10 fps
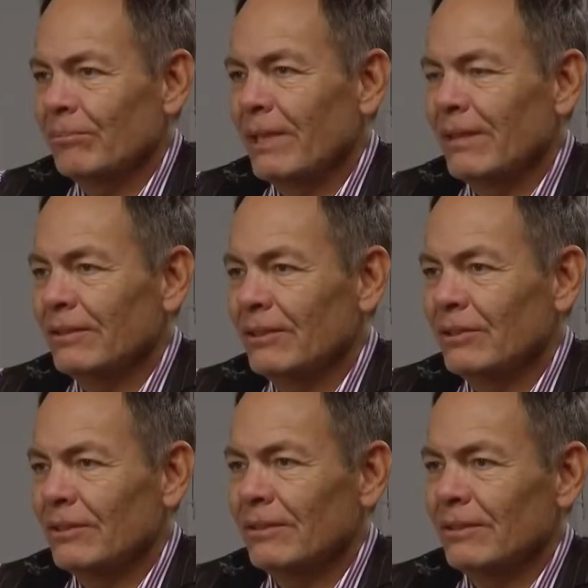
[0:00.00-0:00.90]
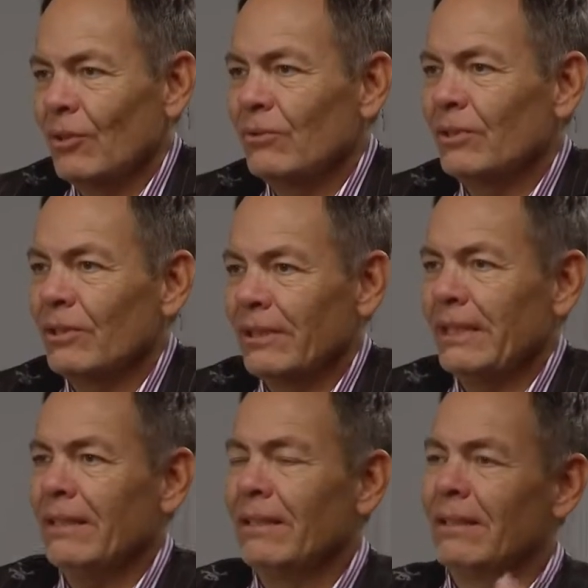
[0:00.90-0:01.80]
and politicians
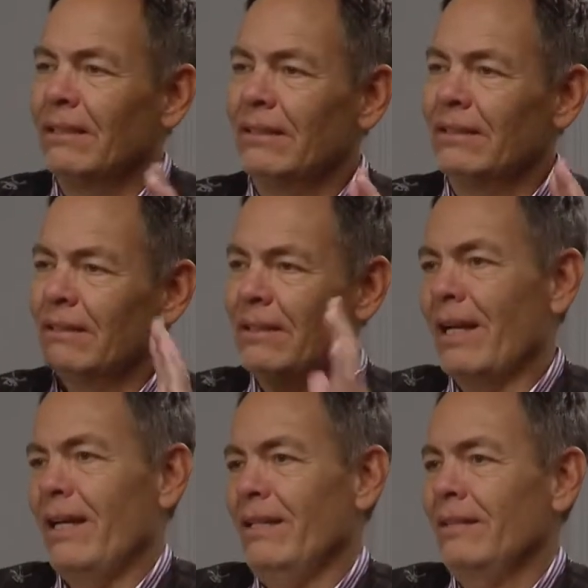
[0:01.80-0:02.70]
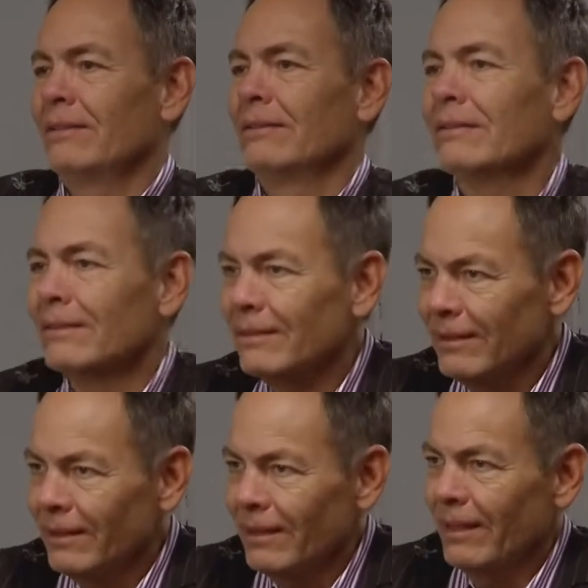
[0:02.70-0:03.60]
overtly lie
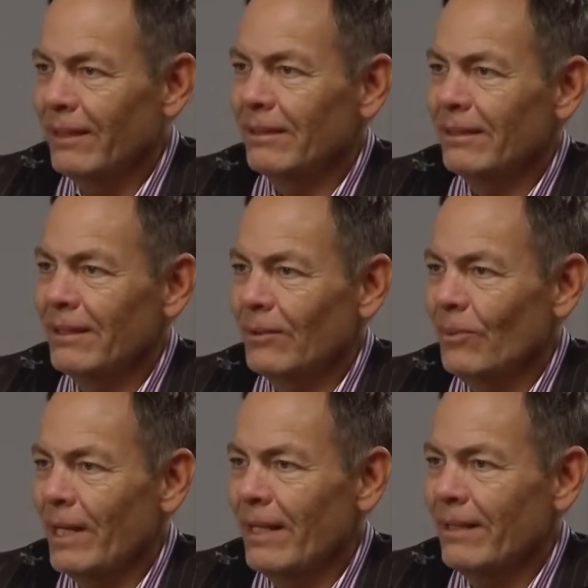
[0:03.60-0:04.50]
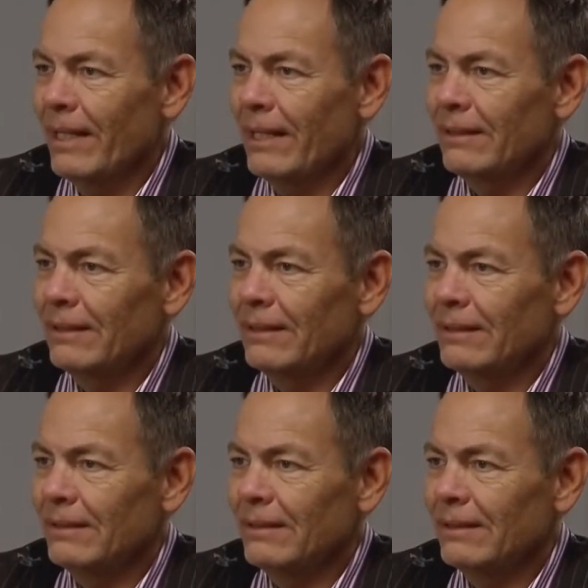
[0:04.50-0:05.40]
in a way that
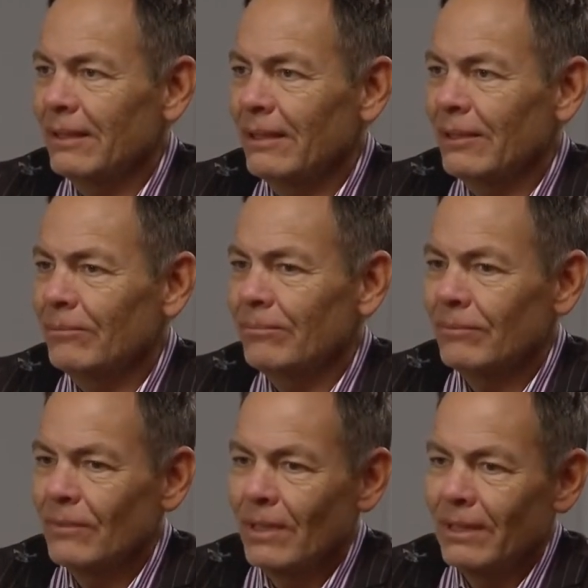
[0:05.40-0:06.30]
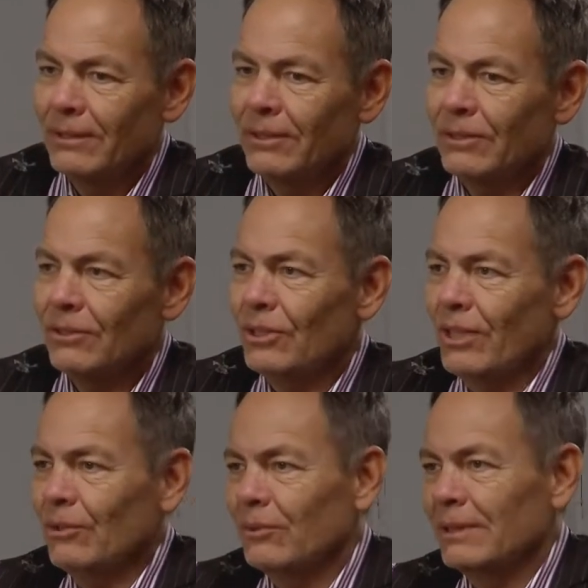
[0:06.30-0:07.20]
is
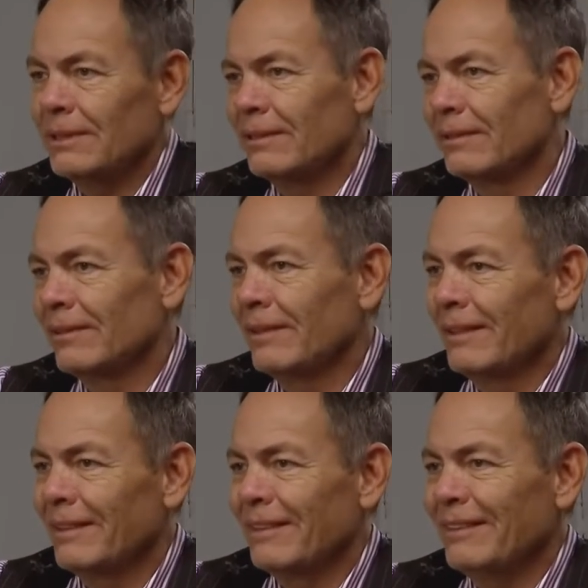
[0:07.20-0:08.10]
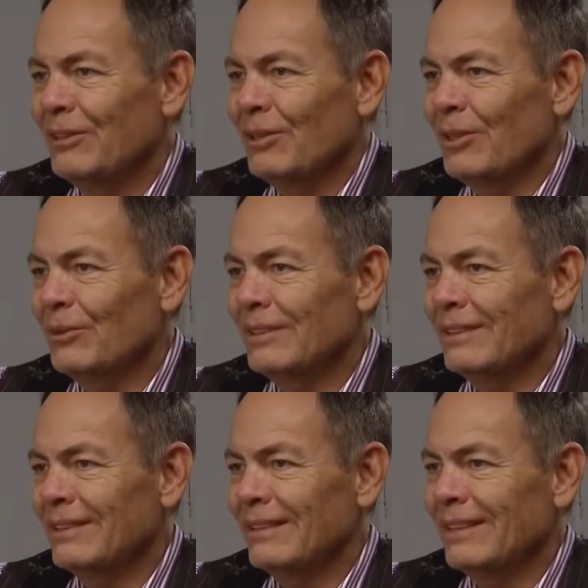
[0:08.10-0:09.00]
disingenuous.
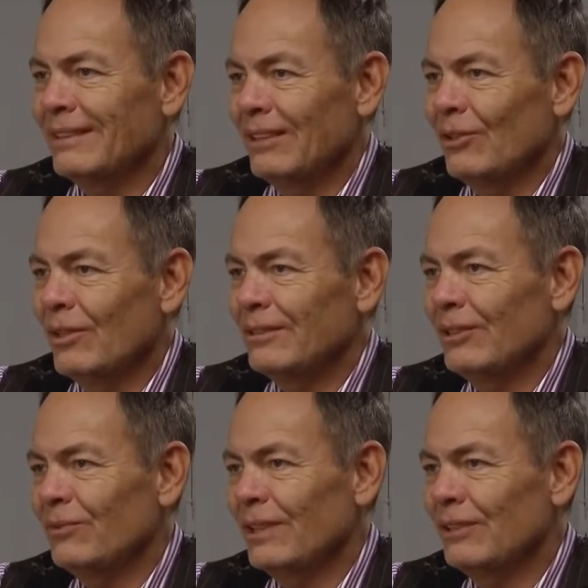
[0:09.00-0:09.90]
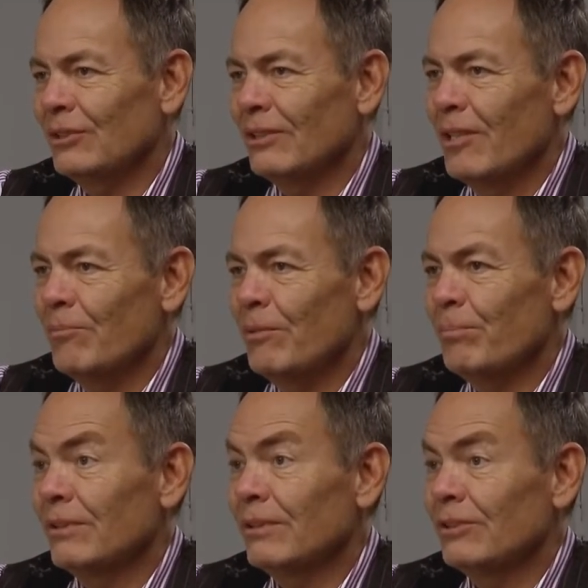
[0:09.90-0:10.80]
It's they call it deflation.
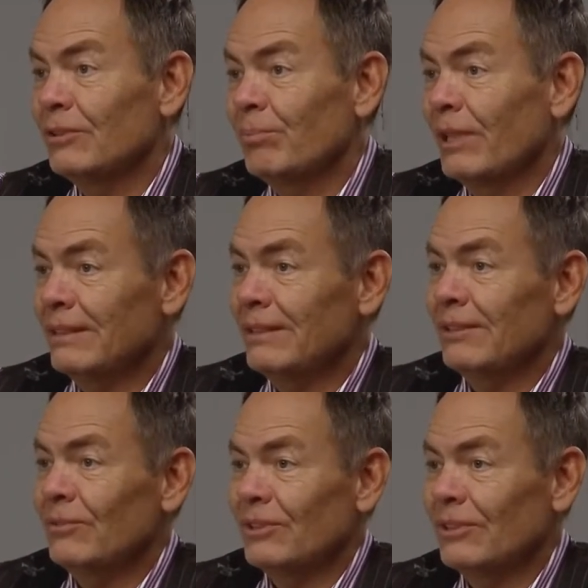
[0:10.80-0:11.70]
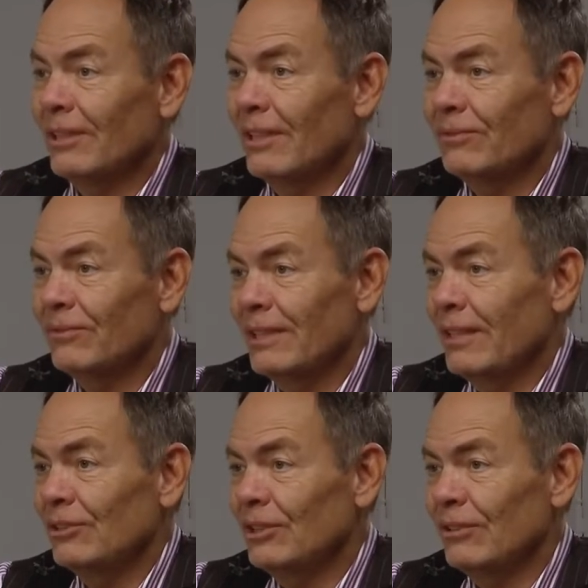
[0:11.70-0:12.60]
People's prices for stuff,
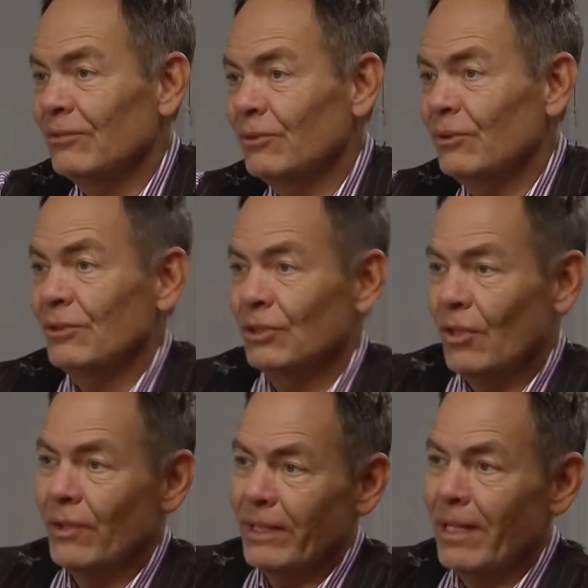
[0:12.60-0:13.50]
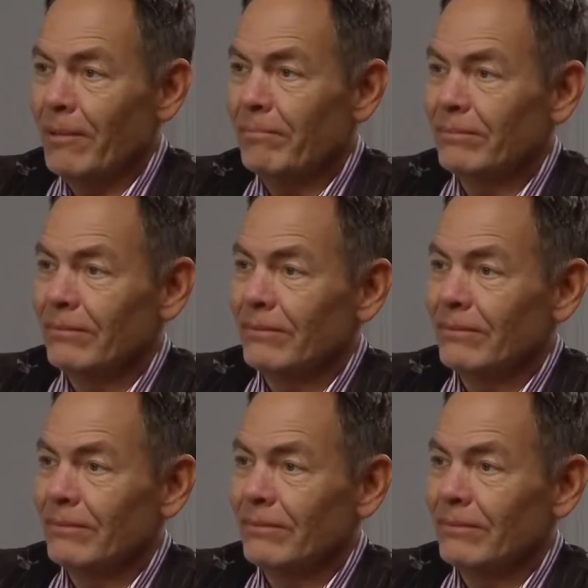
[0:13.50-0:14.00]
energy and food is going up,